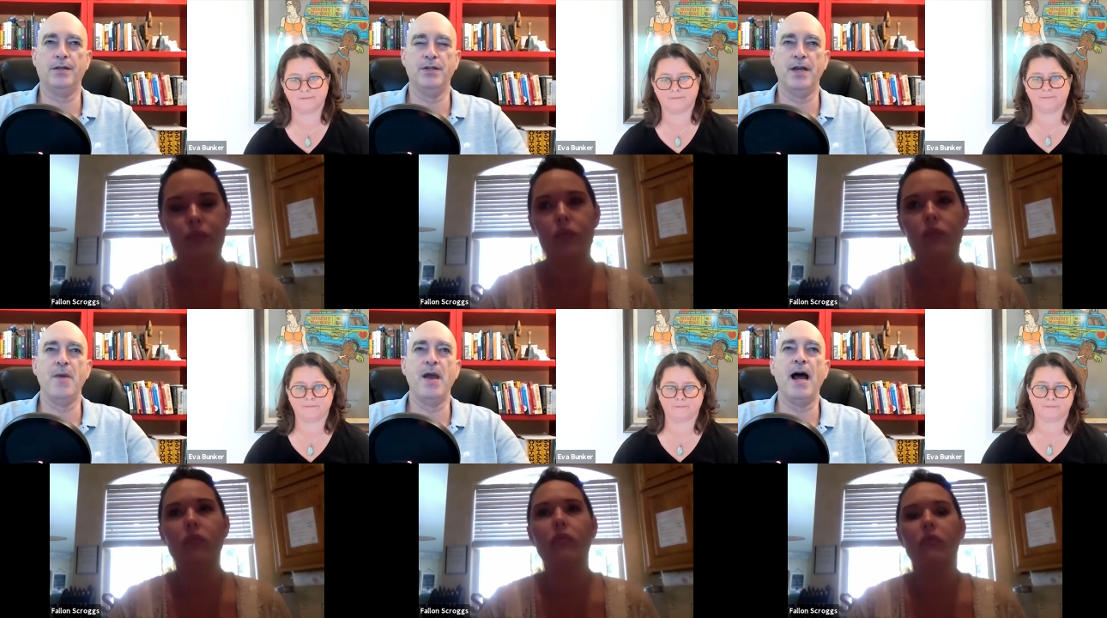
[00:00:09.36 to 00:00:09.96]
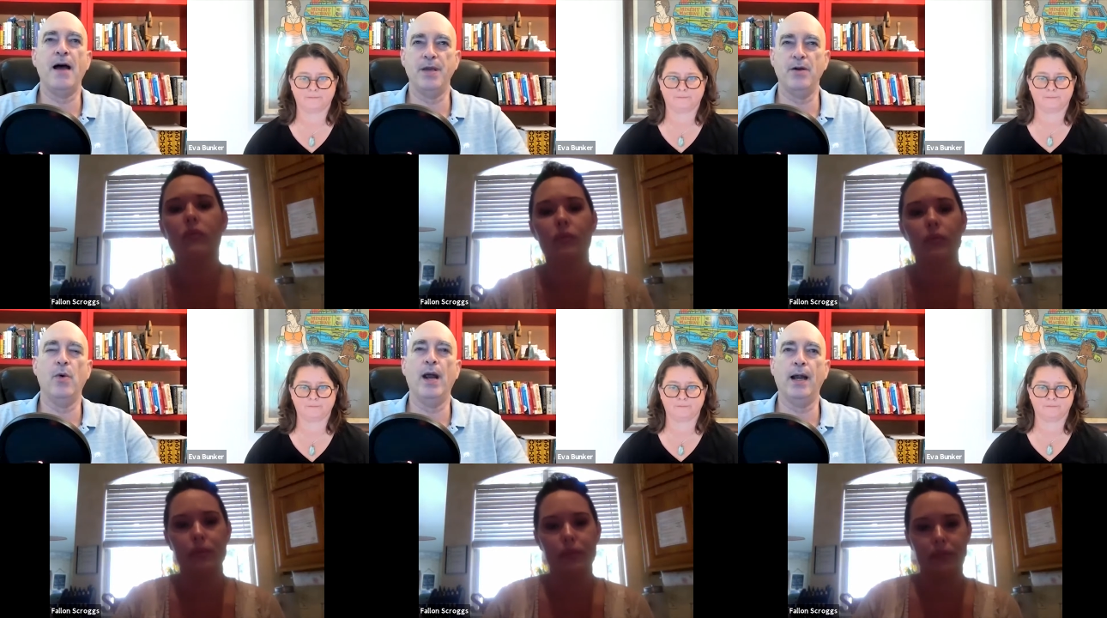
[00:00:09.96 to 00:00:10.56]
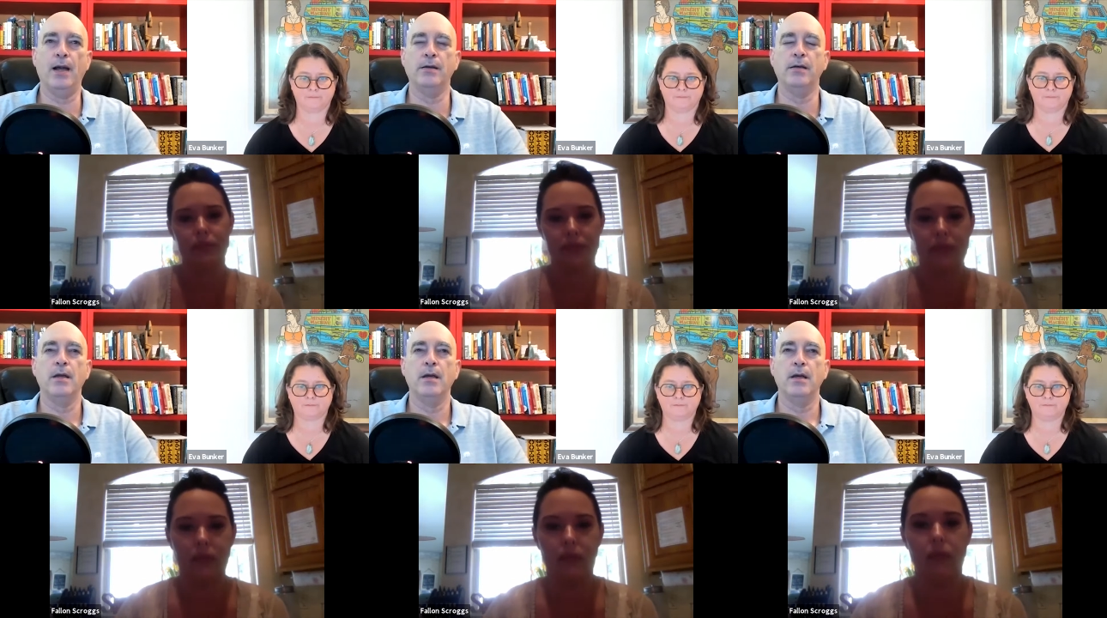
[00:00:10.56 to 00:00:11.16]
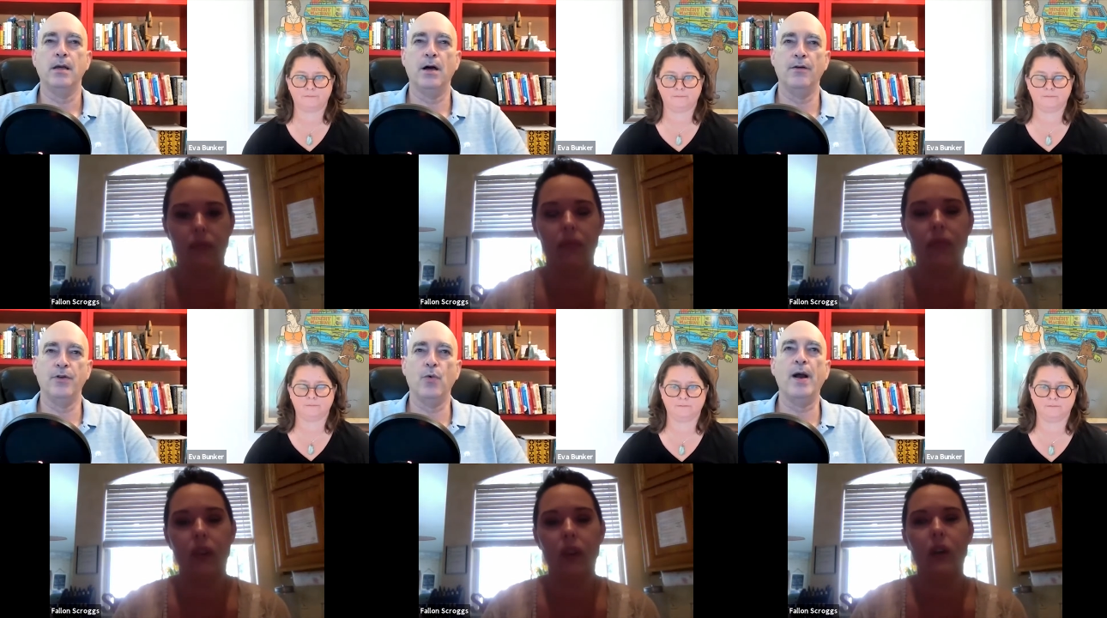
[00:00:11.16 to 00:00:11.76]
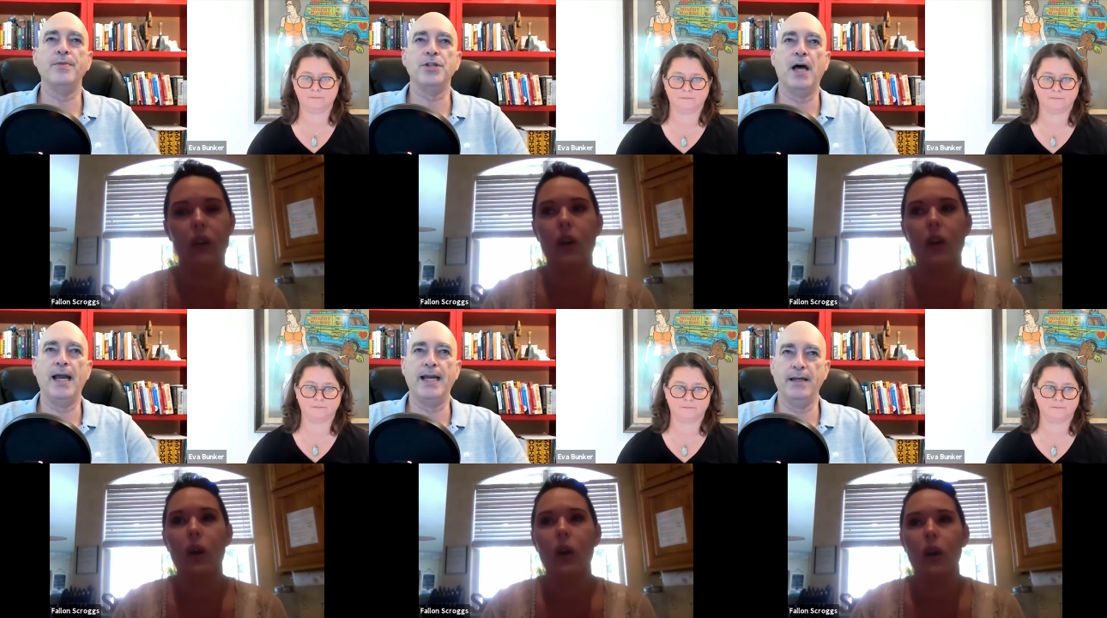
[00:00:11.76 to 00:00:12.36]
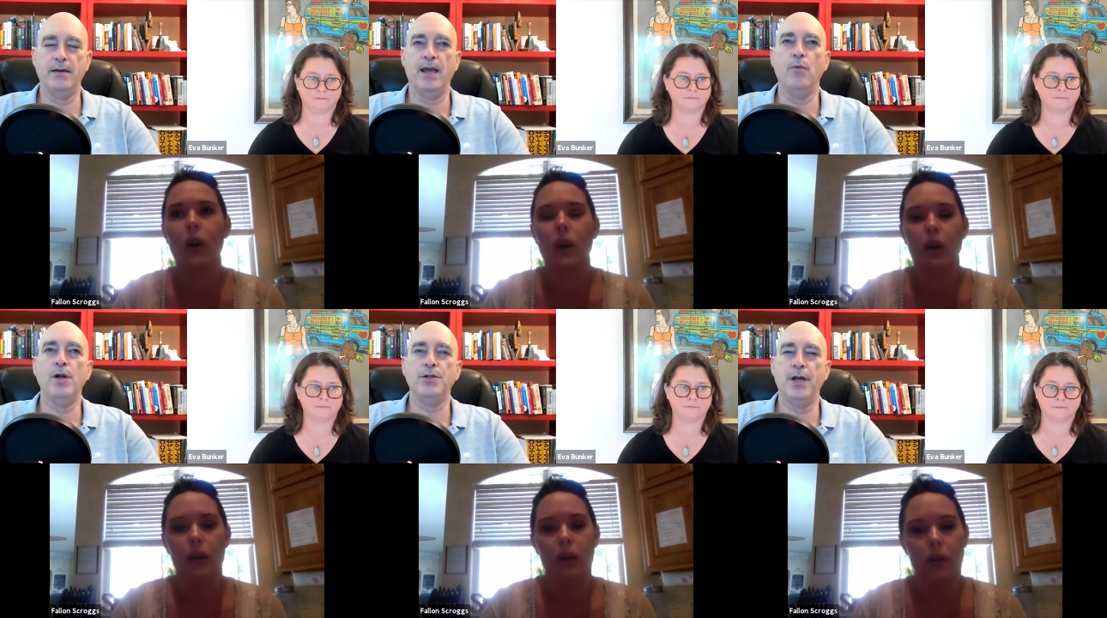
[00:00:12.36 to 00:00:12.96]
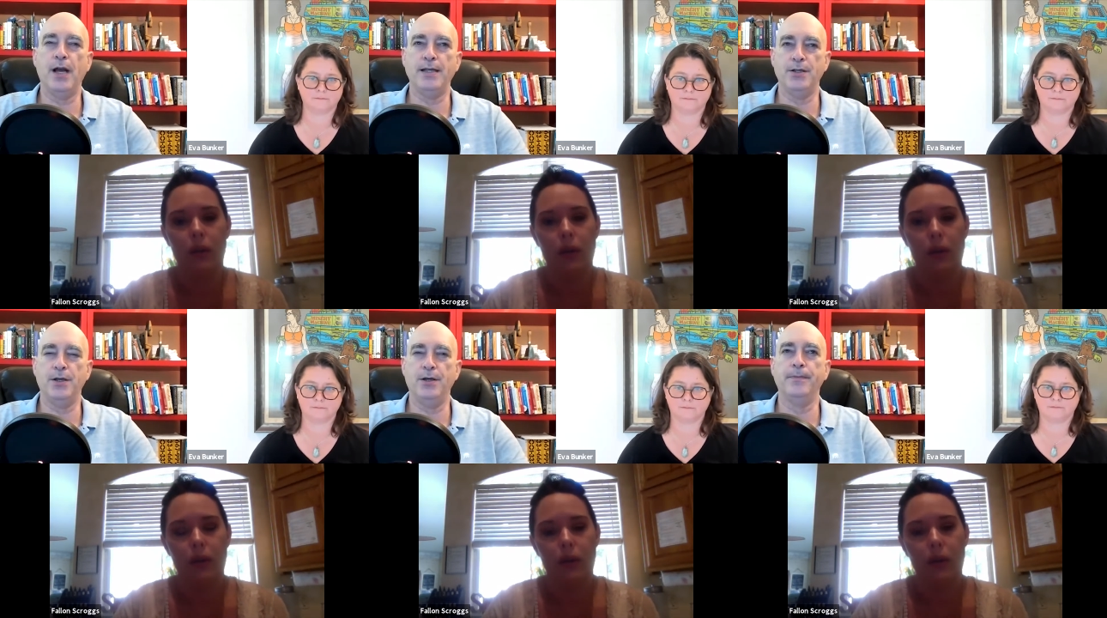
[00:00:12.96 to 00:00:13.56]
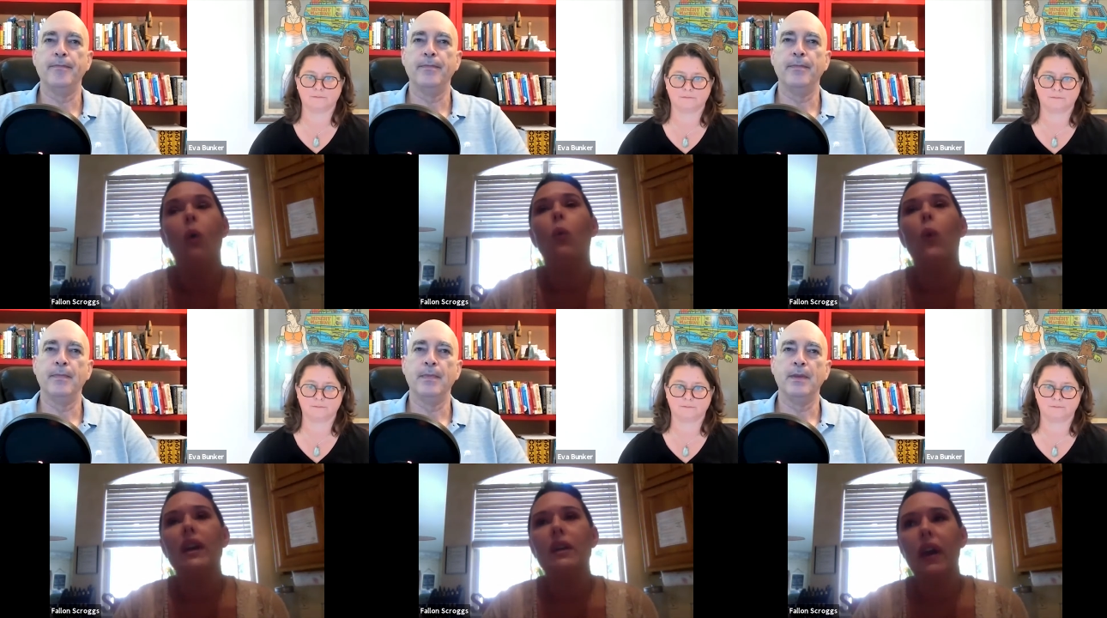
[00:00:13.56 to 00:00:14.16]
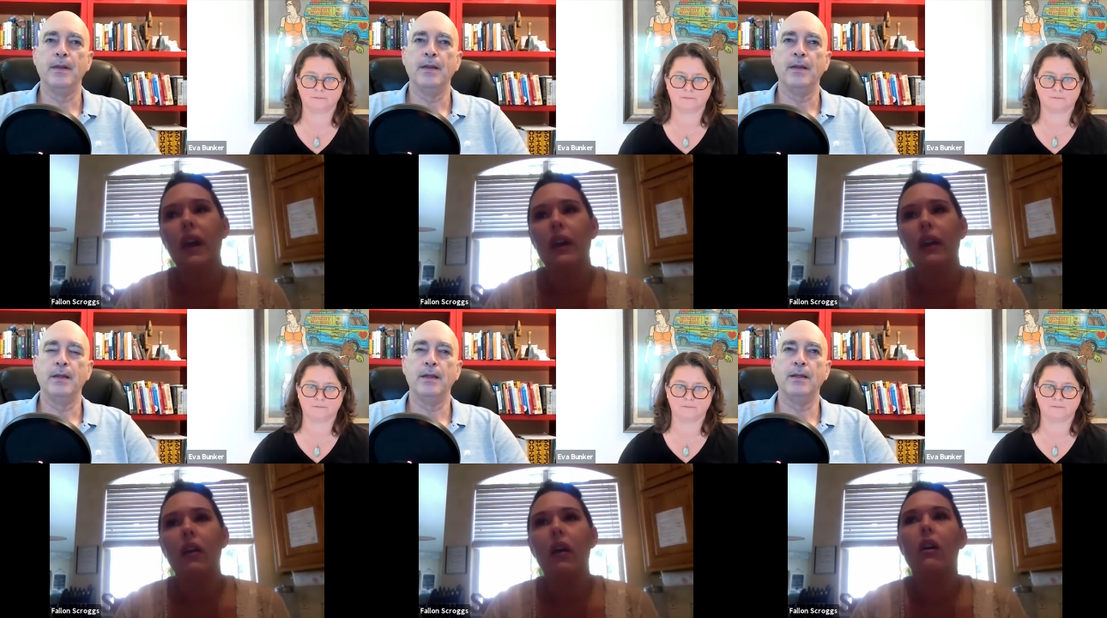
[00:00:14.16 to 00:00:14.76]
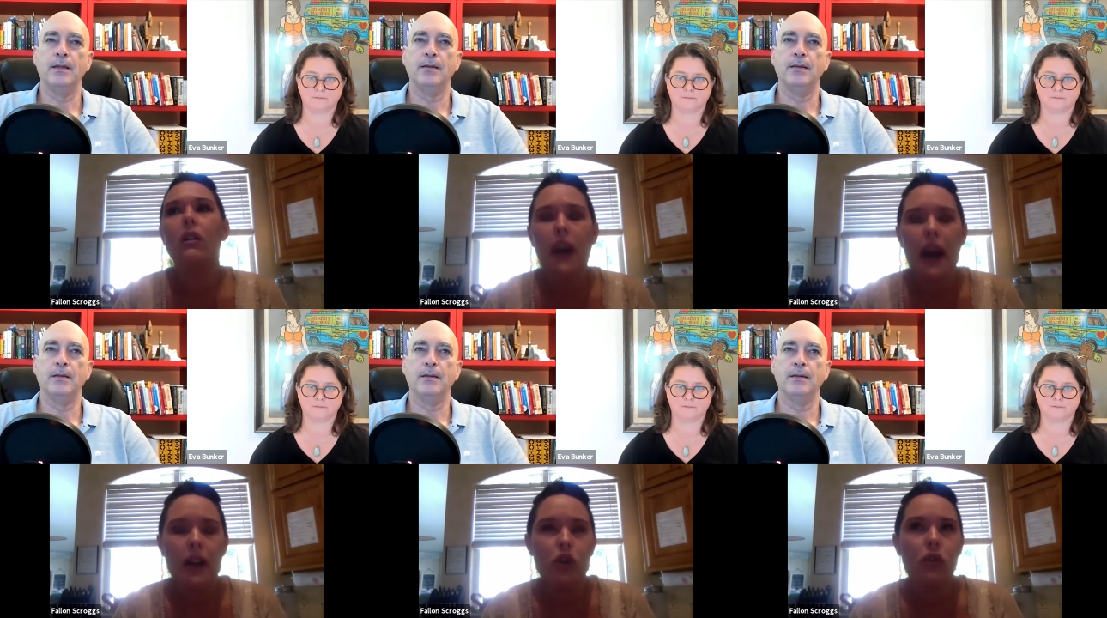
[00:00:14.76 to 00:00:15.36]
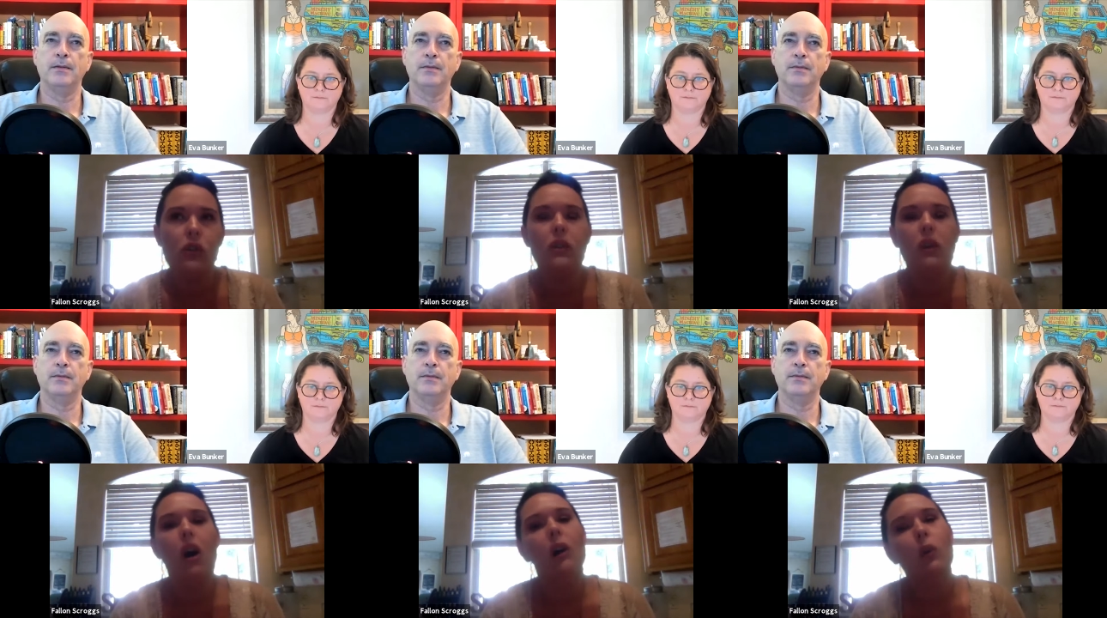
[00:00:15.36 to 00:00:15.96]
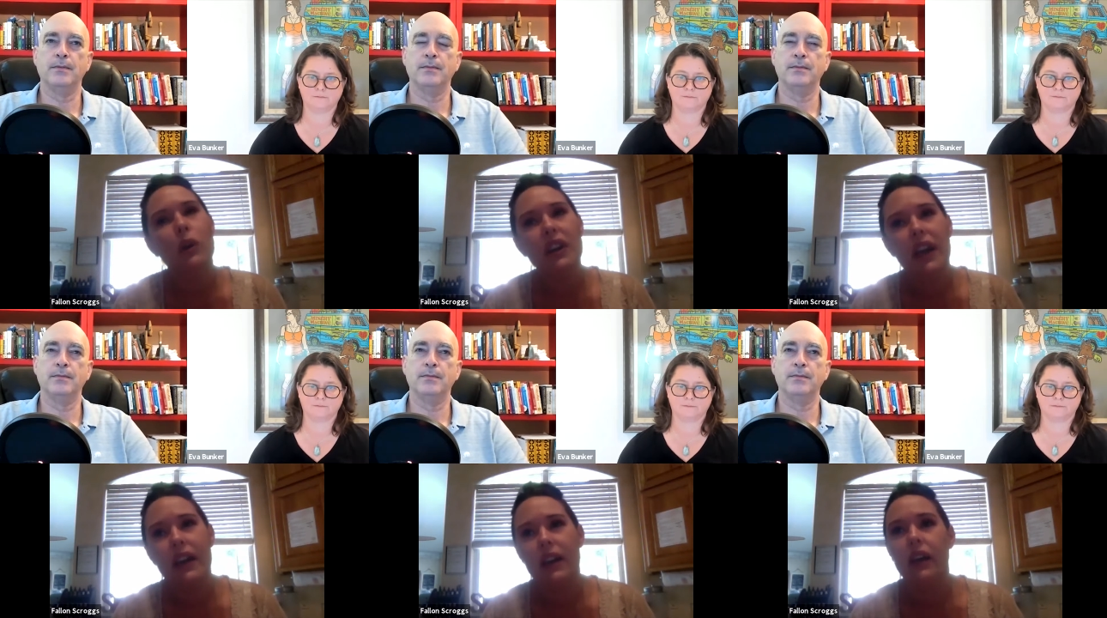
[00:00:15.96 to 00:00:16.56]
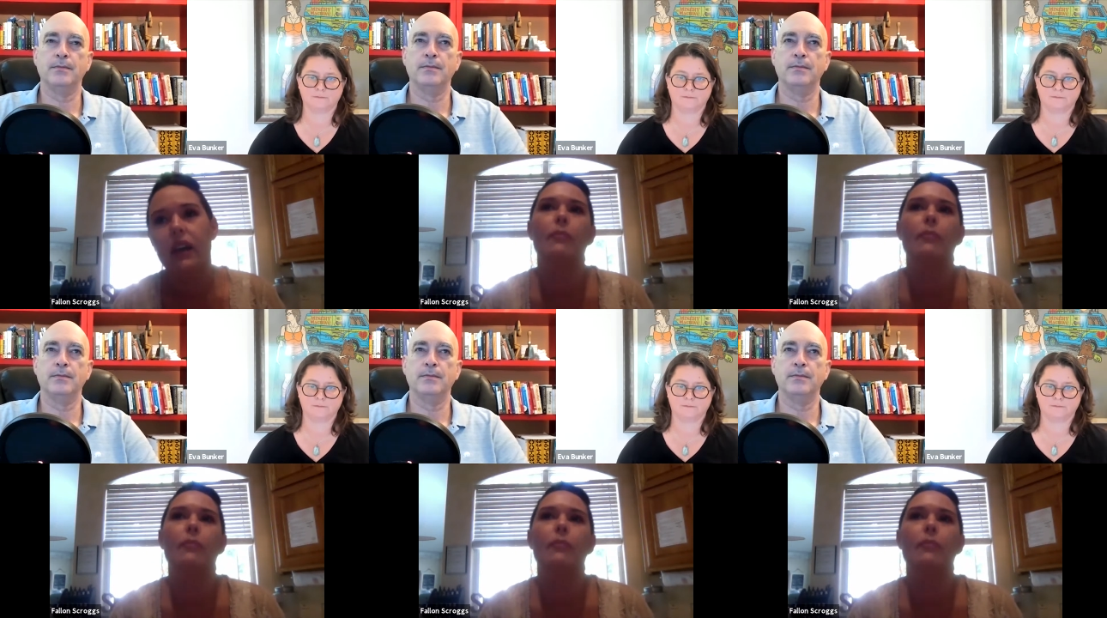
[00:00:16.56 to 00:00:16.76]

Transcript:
Speaker 1: because they may not be aware of your website and, and what you guys do.
Speaker 2: We make all natural, all organic,